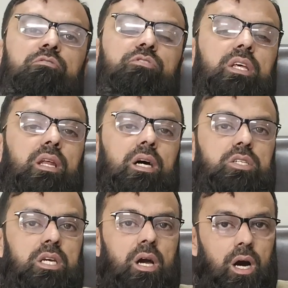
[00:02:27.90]
within a
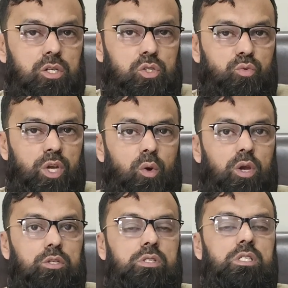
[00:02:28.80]
day or two, we are
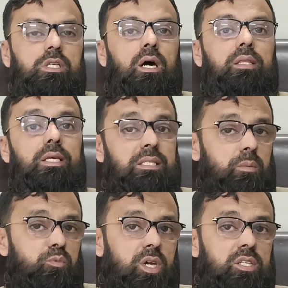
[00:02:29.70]
going to start this
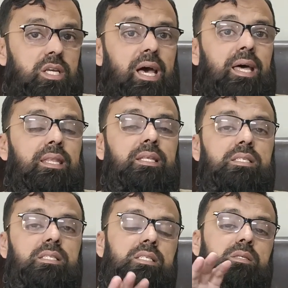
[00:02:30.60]
subject. And
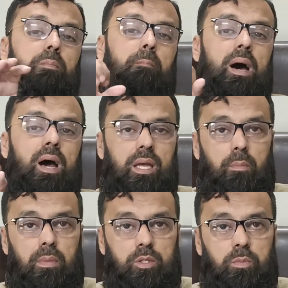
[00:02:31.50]
this is my
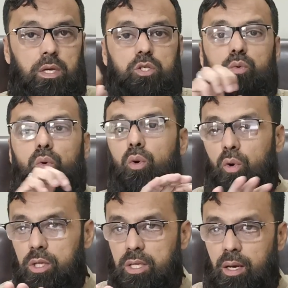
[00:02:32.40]
commitment to
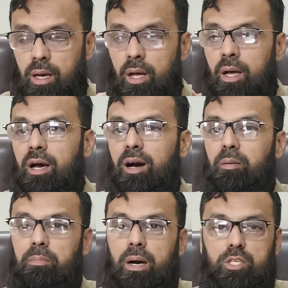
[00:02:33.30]
all the
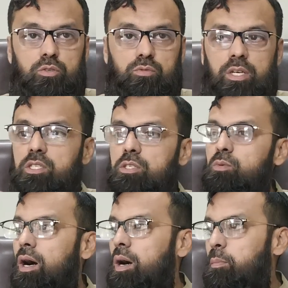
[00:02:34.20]
my students
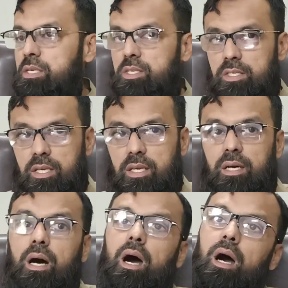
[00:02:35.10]
who are present
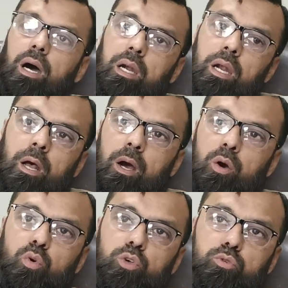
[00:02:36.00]
here or
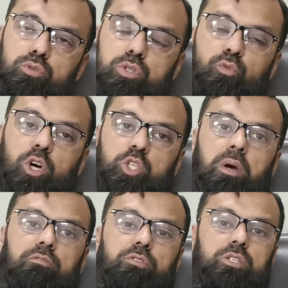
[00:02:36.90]
who used to watch
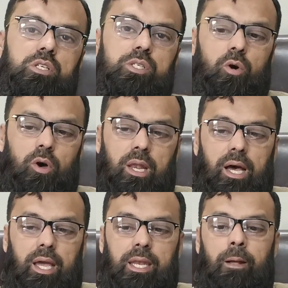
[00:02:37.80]
my videos
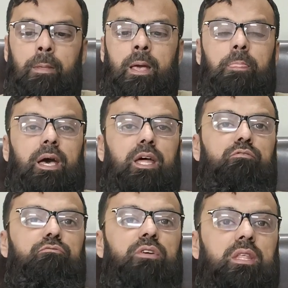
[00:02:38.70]
online, that
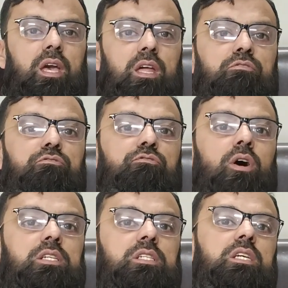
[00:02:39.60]
within
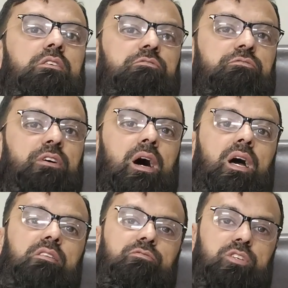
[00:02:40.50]

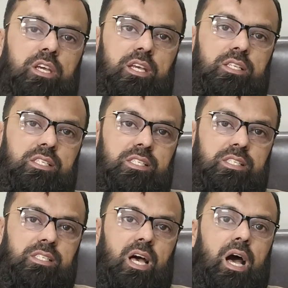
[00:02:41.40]
45
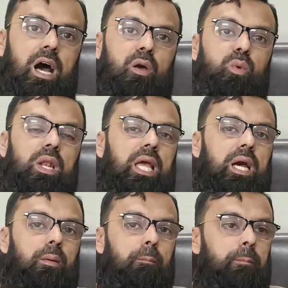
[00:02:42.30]
days, I will
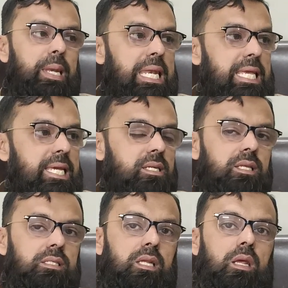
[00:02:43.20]
complete
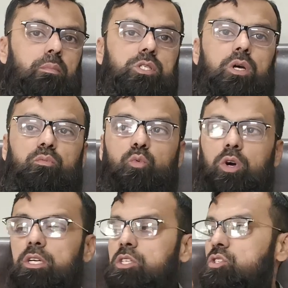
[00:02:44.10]
the syllabus of
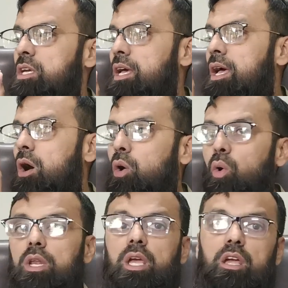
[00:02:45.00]
world history
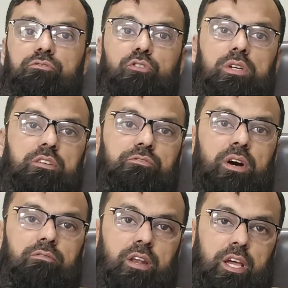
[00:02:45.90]
only in
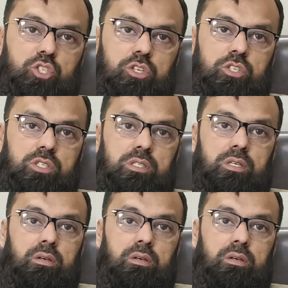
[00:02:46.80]
45 lectures.